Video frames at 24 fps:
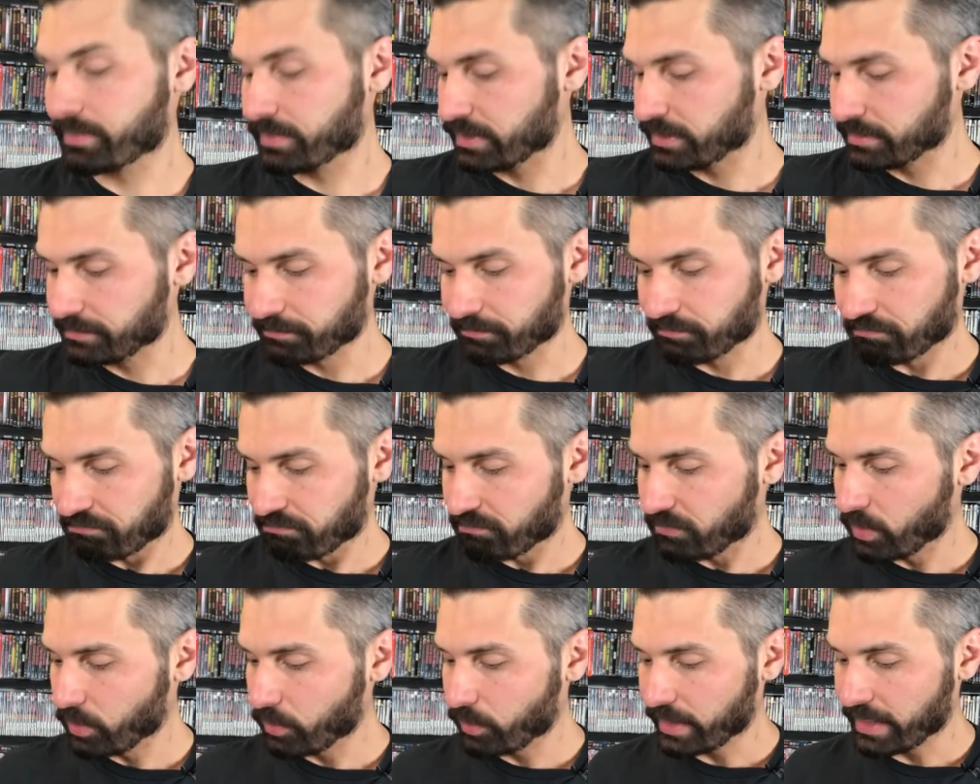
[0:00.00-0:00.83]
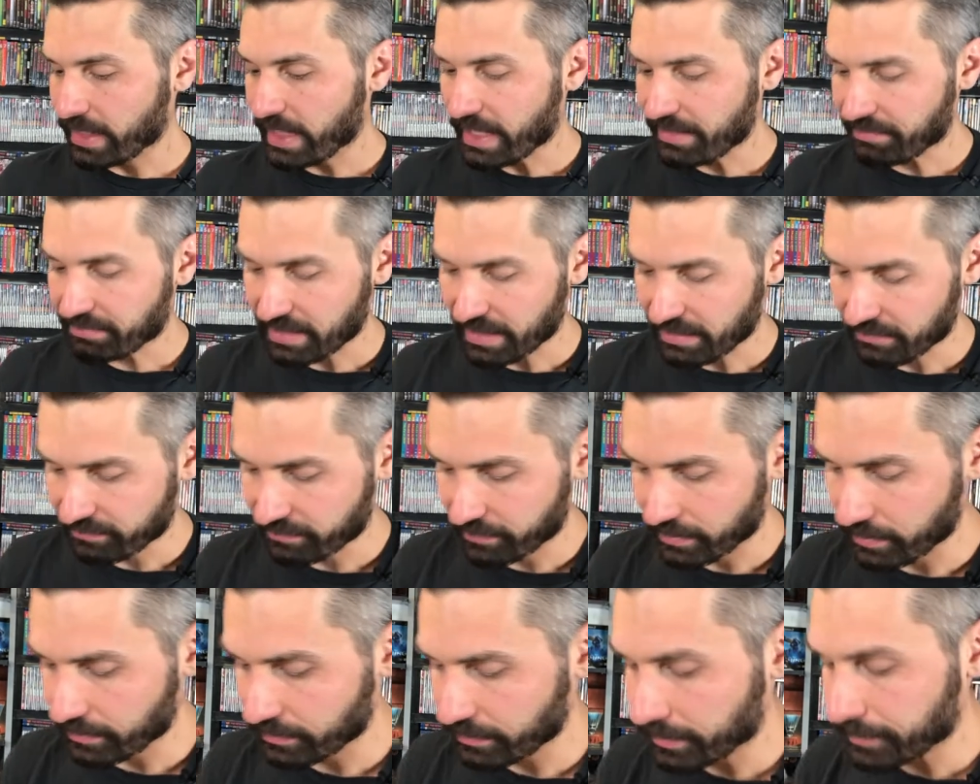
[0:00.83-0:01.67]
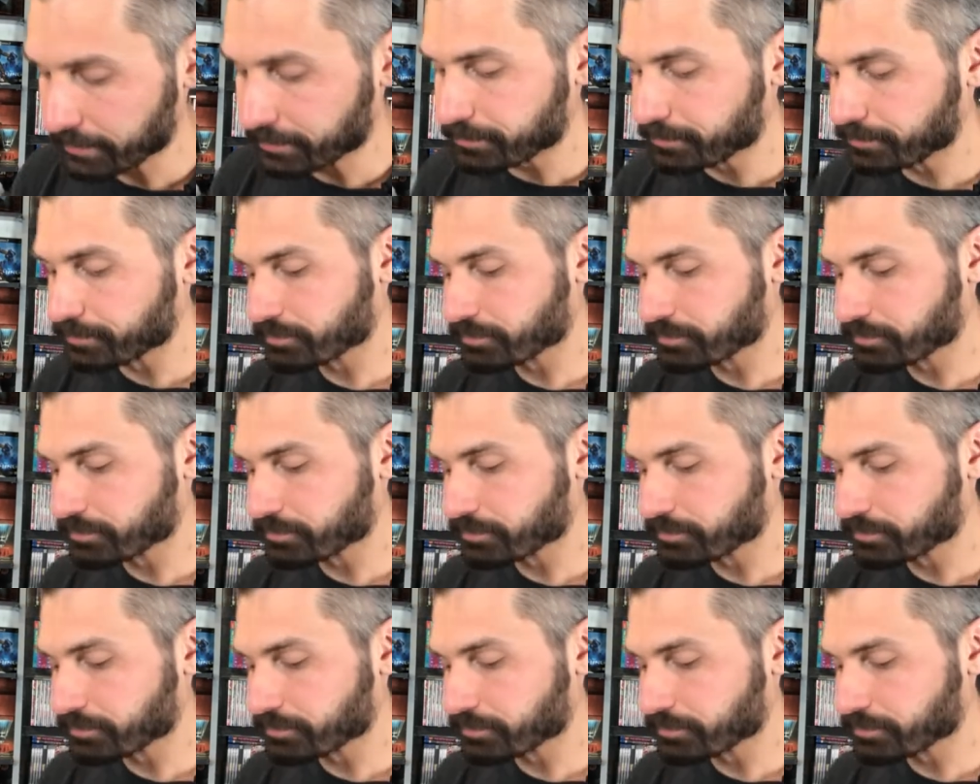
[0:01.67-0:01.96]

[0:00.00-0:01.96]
but when well, we got that finally.